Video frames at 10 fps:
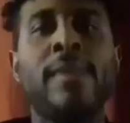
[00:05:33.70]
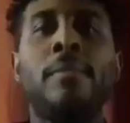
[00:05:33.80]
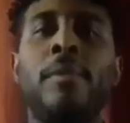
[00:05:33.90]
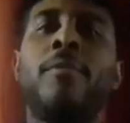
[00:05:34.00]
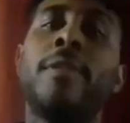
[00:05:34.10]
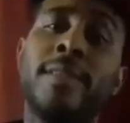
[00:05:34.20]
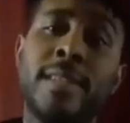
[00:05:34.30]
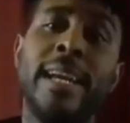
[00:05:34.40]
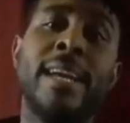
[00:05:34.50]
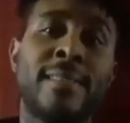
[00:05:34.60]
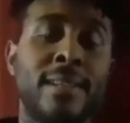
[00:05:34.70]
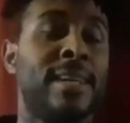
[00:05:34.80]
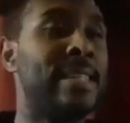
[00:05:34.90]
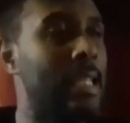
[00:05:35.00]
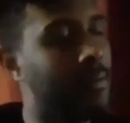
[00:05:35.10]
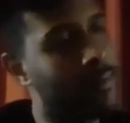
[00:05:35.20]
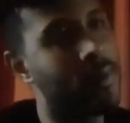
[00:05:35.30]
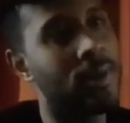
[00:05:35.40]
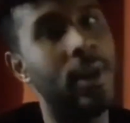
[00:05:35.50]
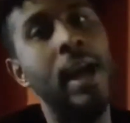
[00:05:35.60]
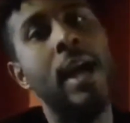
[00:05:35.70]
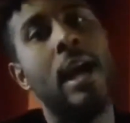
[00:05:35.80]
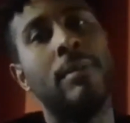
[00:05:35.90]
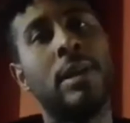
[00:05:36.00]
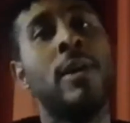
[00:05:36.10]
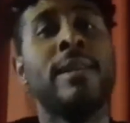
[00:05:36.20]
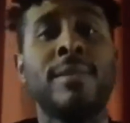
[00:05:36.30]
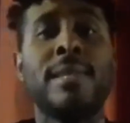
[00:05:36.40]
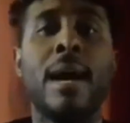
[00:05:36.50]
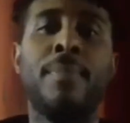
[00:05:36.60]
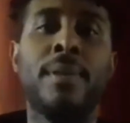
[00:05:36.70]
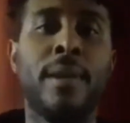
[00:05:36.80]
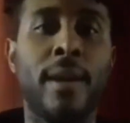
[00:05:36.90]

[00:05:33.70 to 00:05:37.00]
I think before this thing escalates any further, I'm going to go ahead and stop it